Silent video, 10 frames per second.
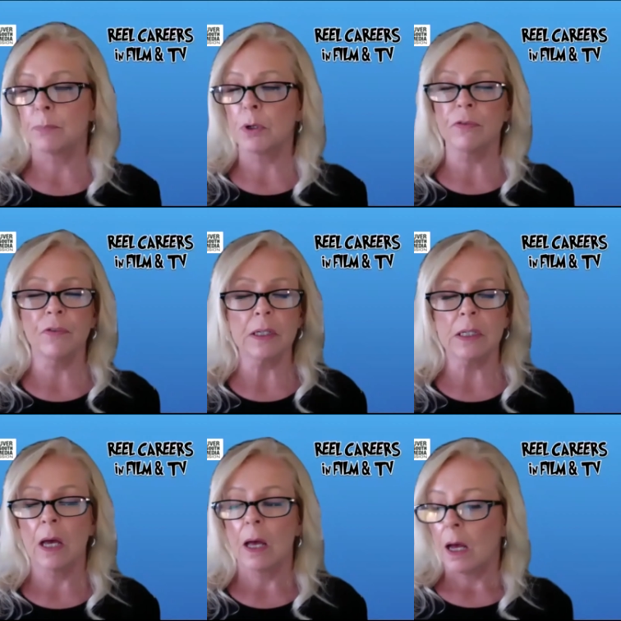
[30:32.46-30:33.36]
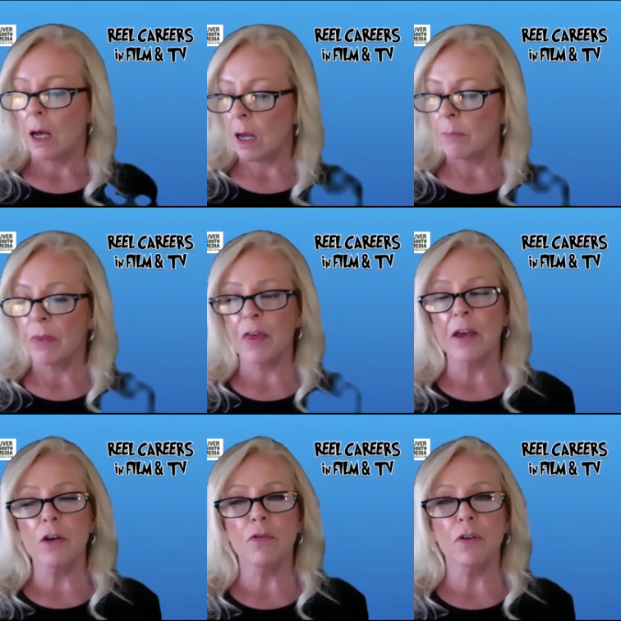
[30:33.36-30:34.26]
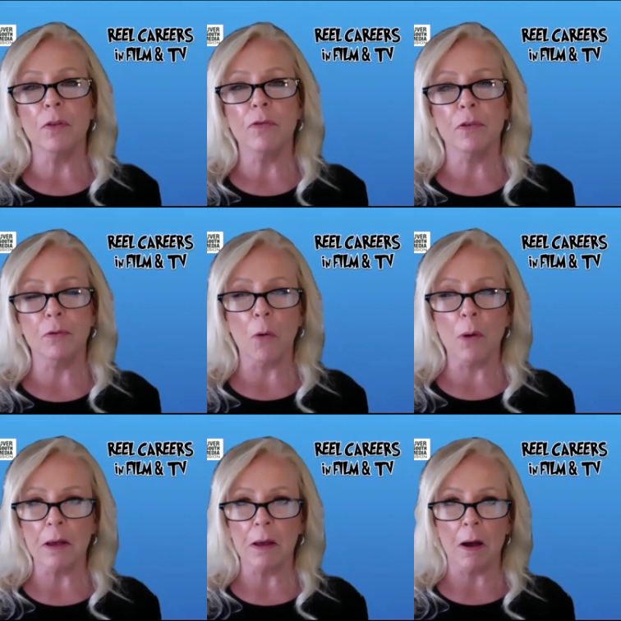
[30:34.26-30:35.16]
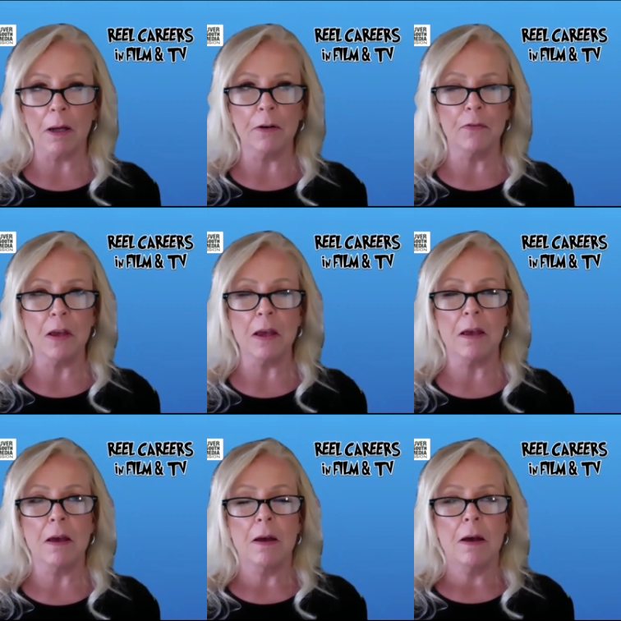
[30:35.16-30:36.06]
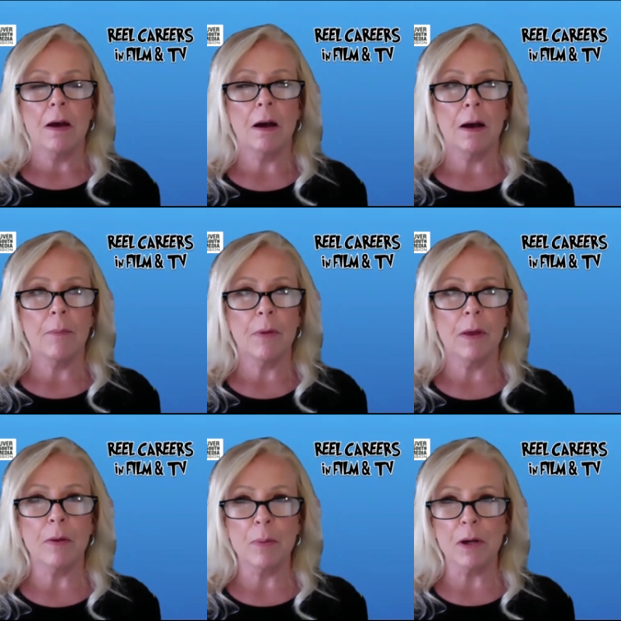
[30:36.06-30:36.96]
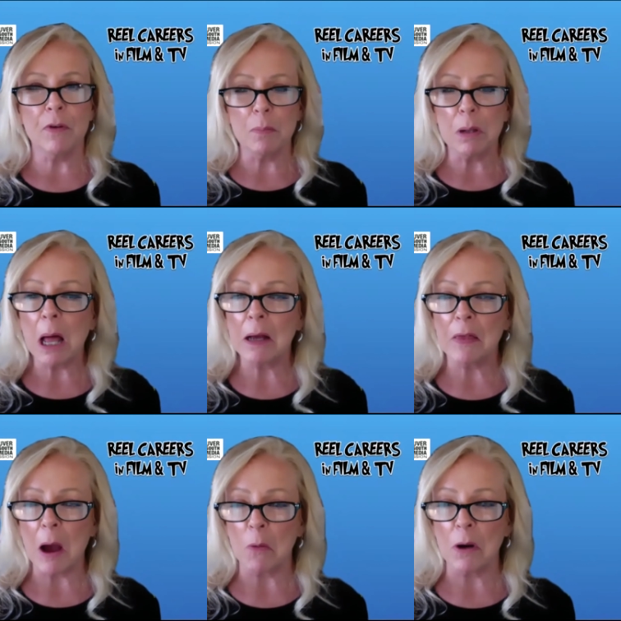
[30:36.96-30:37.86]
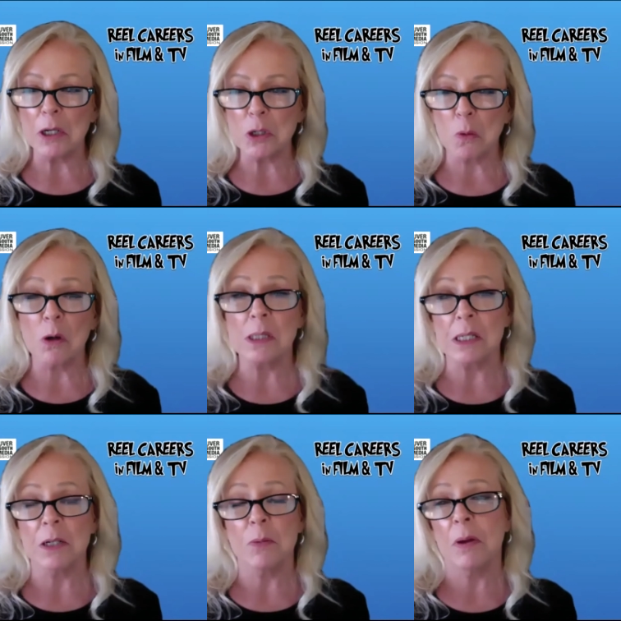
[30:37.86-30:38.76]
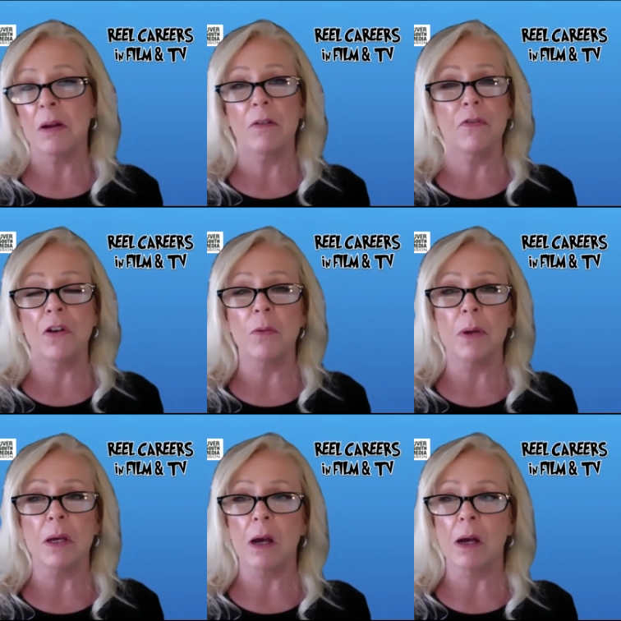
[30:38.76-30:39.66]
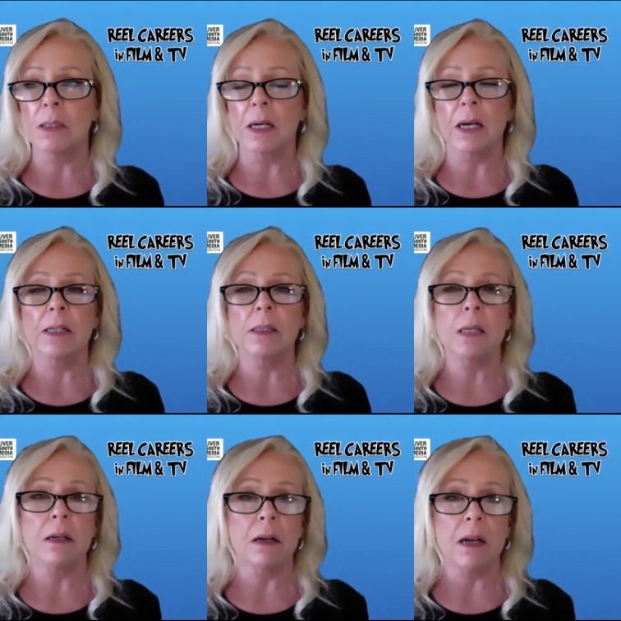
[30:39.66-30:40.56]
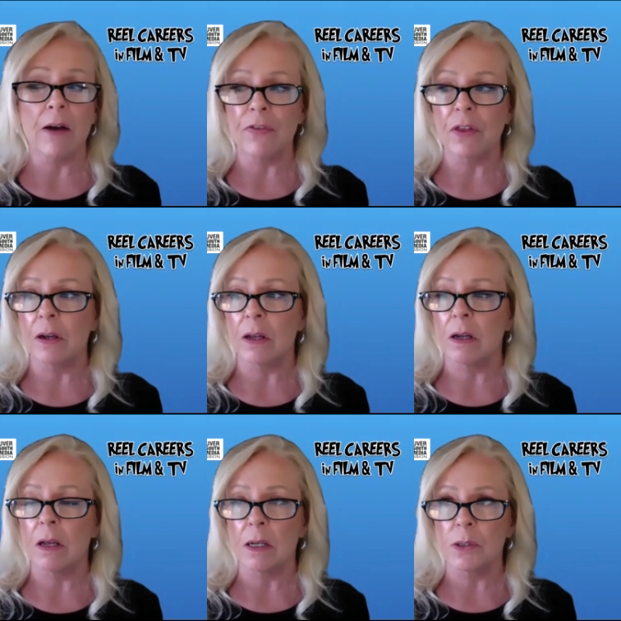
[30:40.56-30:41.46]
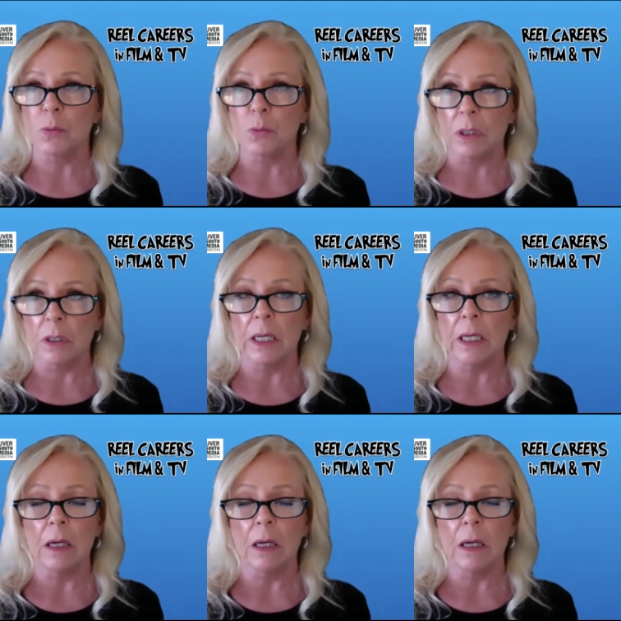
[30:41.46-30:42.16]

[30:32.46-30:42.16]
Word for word: perfect. Um, thank you for throwing kind of the um, the bit of a plug that way towards independent film because I can't say it enough that it is really